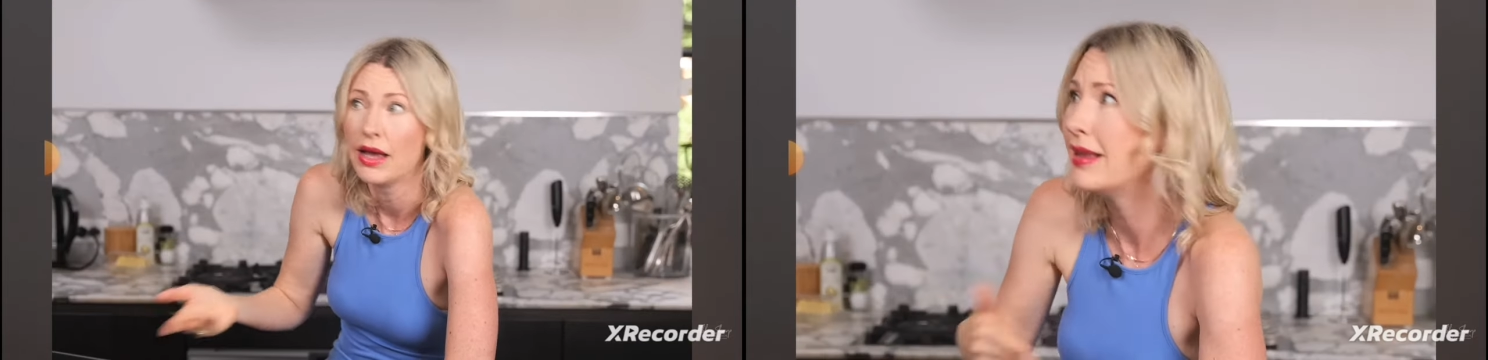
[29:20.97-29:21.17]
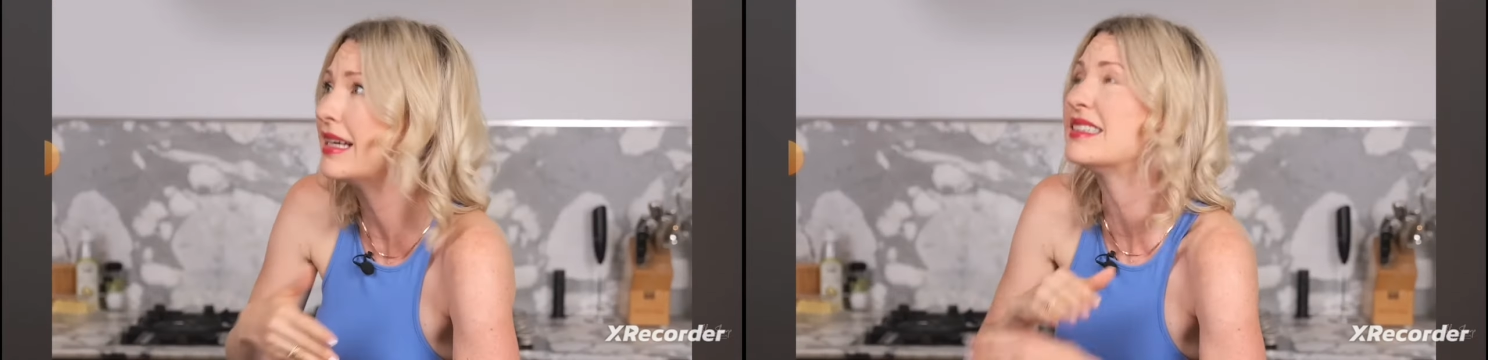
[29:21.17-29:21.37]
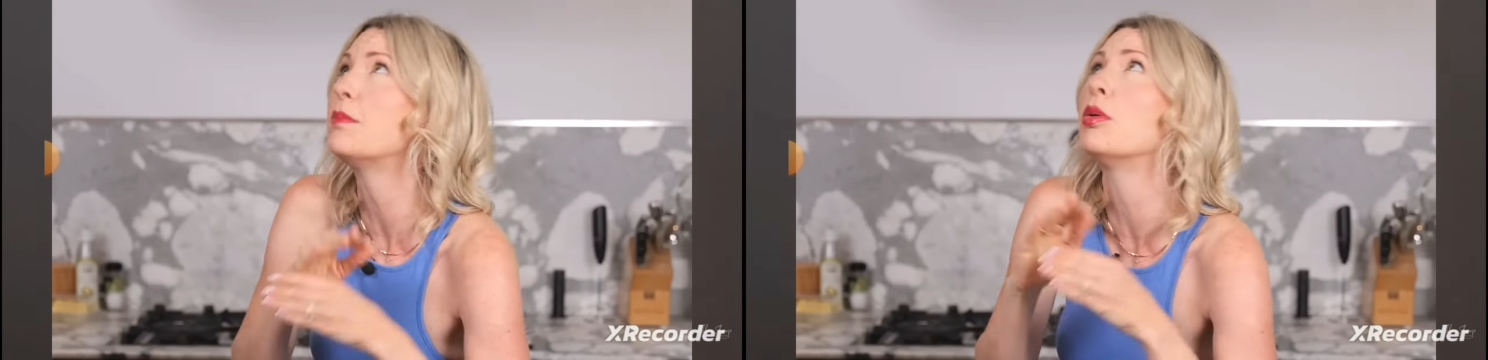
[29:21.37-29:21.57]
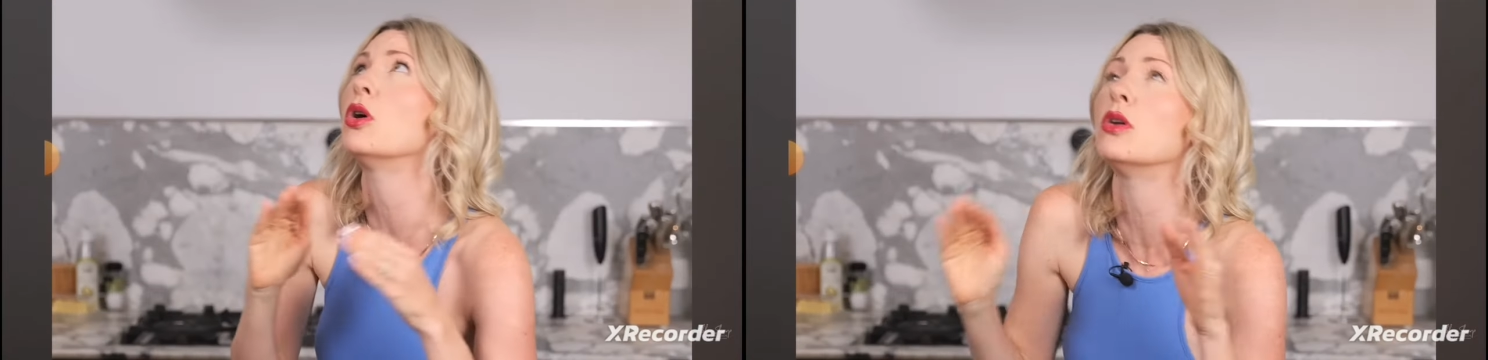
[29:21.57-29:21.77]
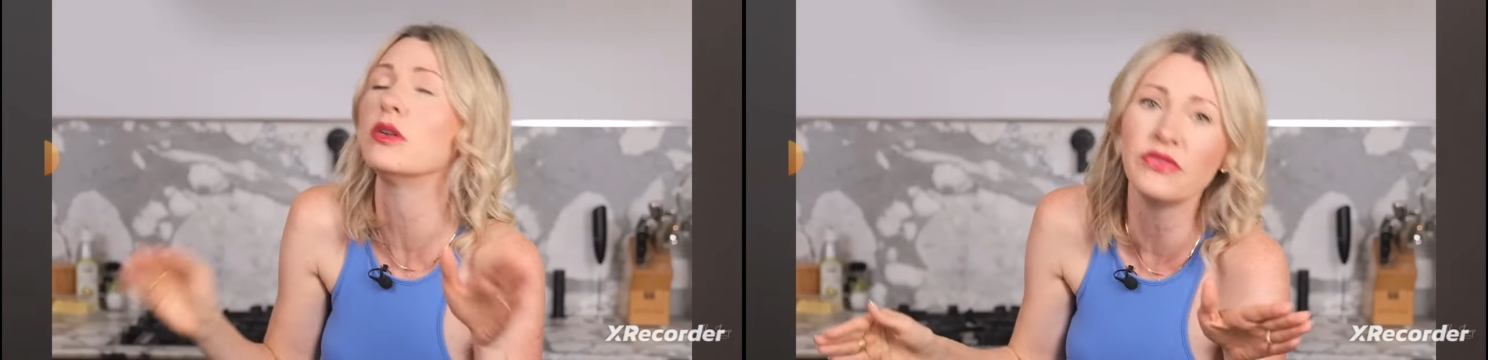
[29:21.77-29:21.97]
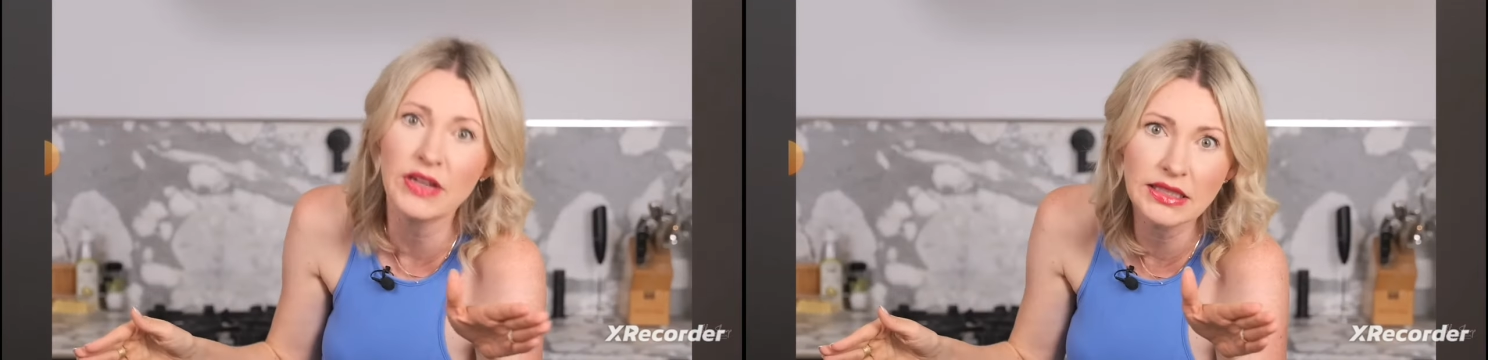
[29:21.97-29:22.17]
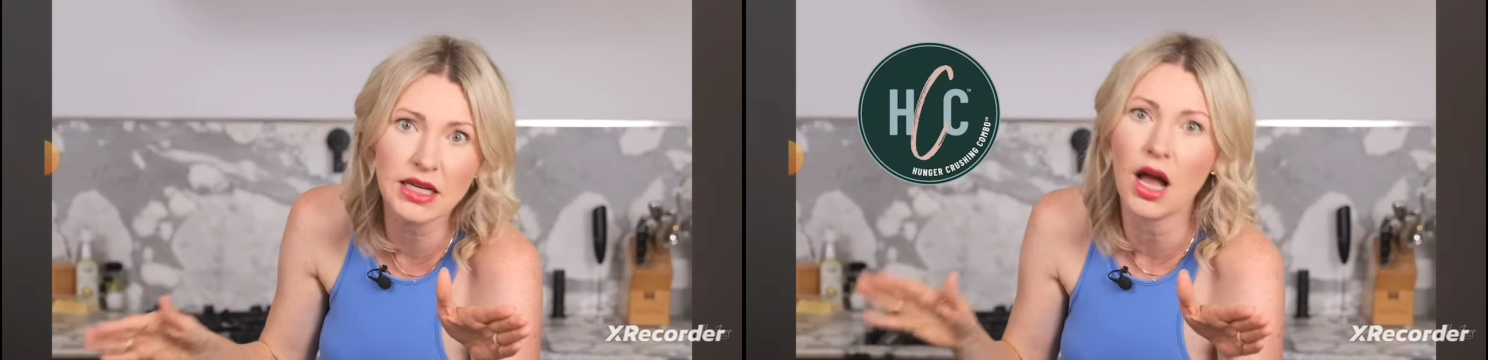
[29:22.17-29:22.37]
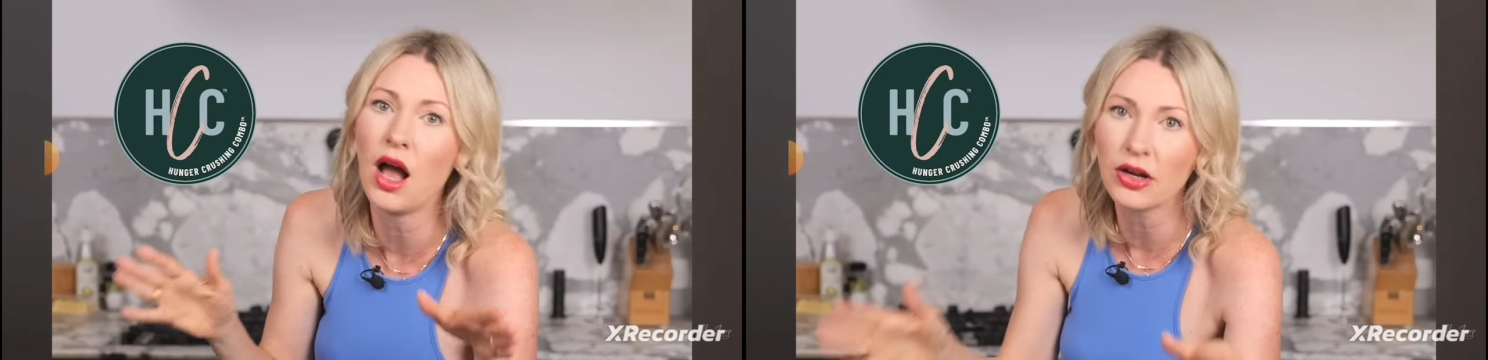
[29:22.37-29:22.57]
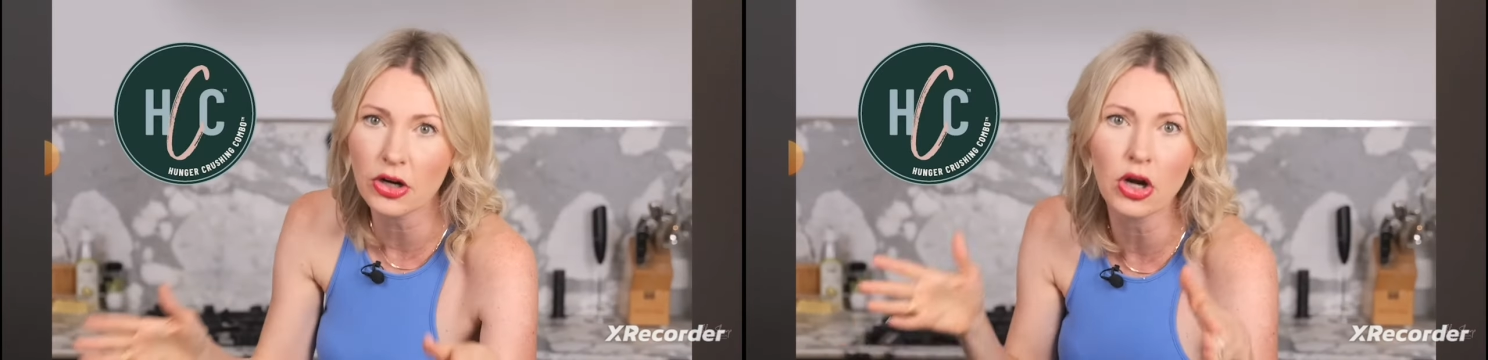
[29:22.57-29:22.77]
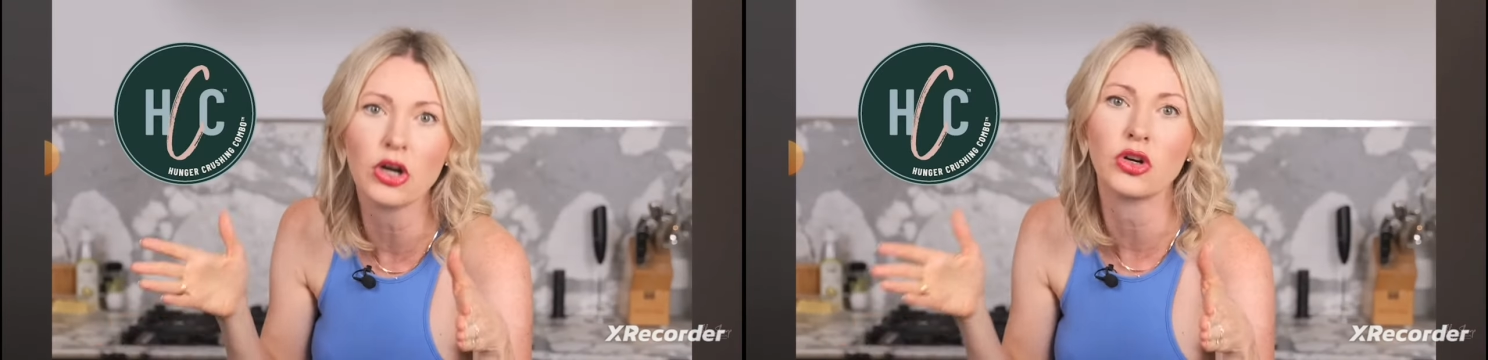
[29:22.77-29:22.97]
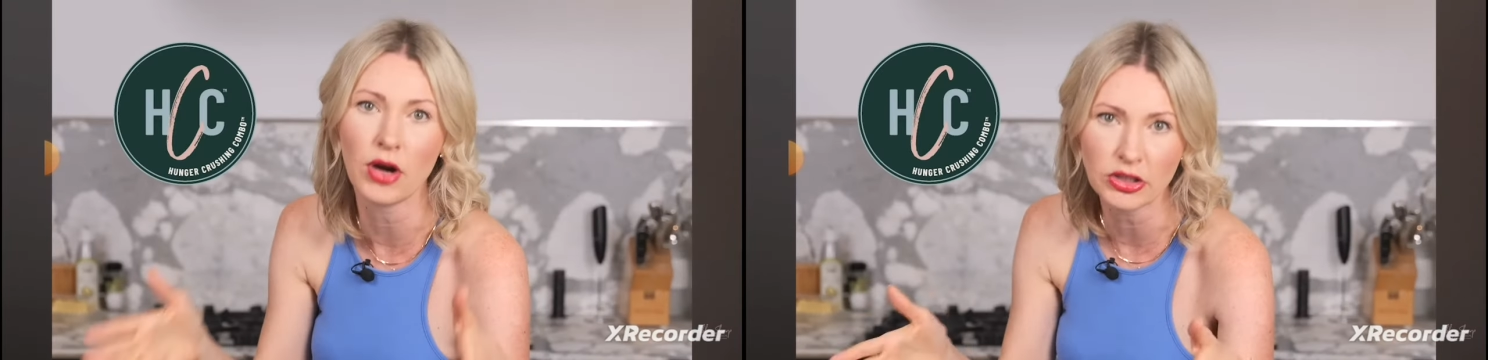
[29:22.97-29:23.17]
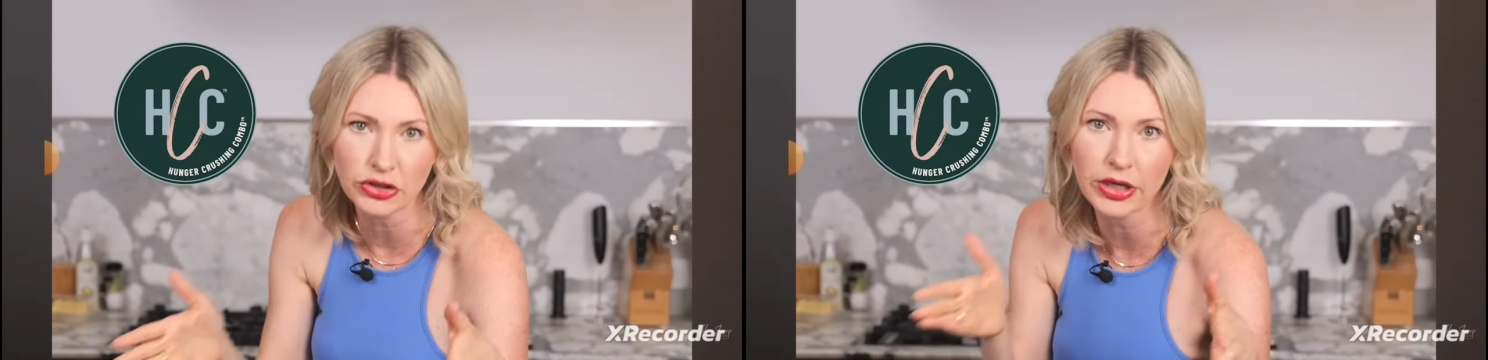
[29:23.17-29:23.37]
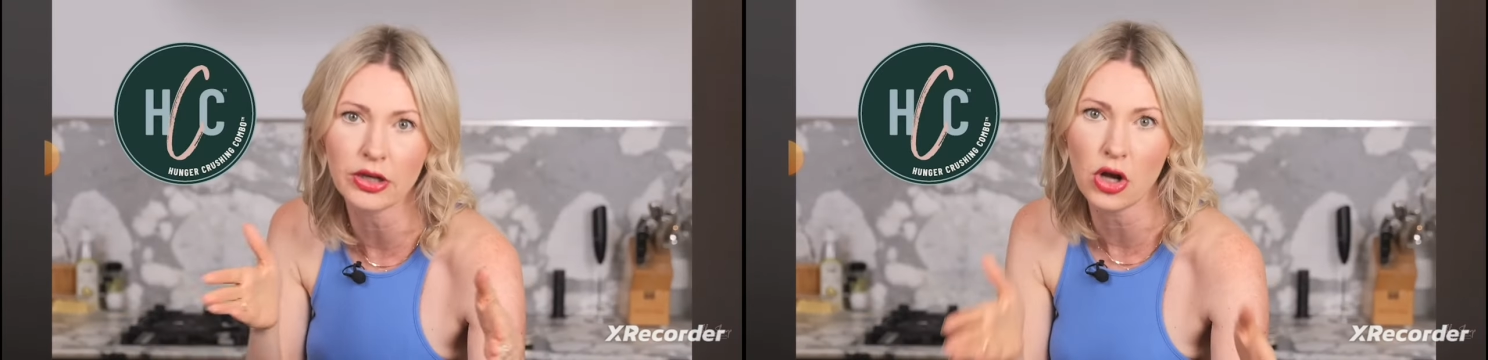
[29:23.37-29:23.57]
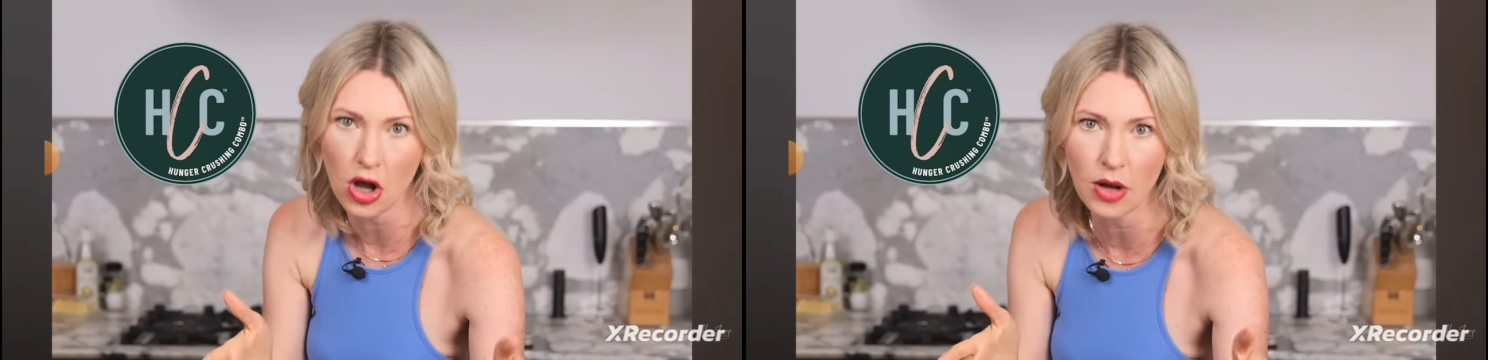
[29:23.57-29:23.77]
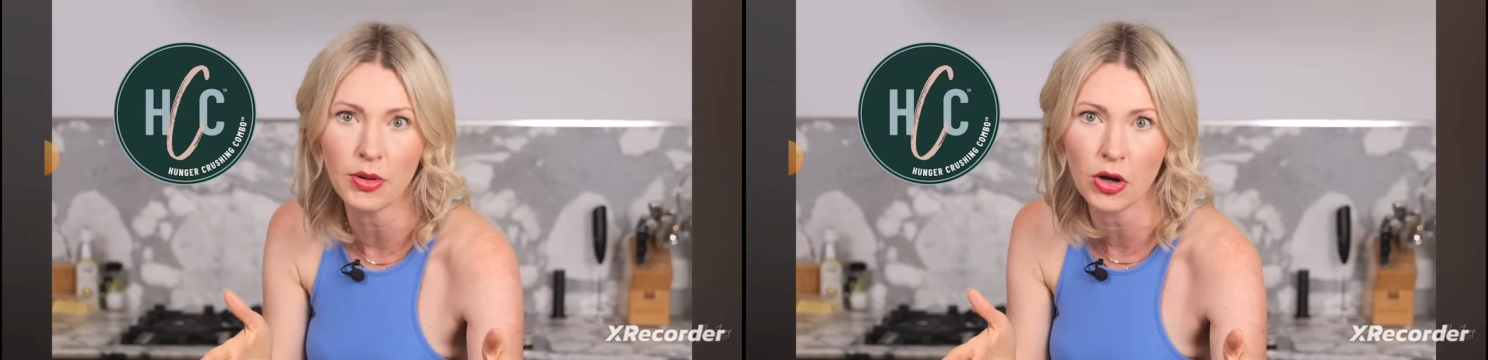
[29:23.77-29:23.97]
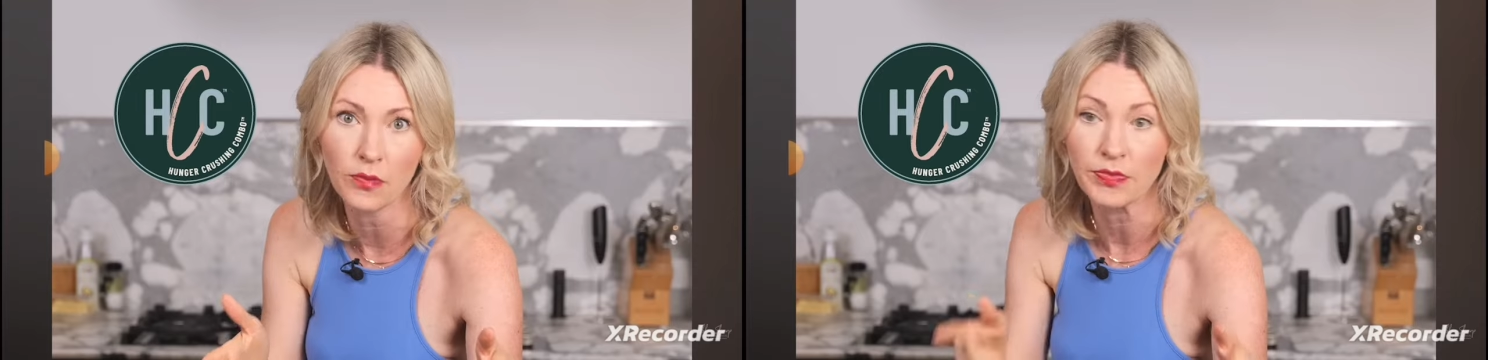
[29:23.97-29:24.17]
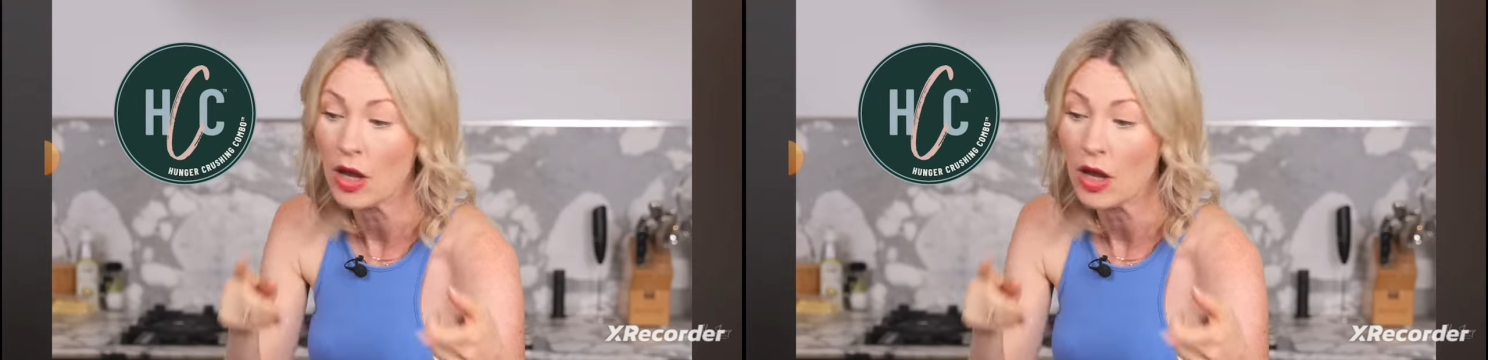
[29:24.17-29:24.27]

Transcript: Like it is a perfect hunger crushing combo.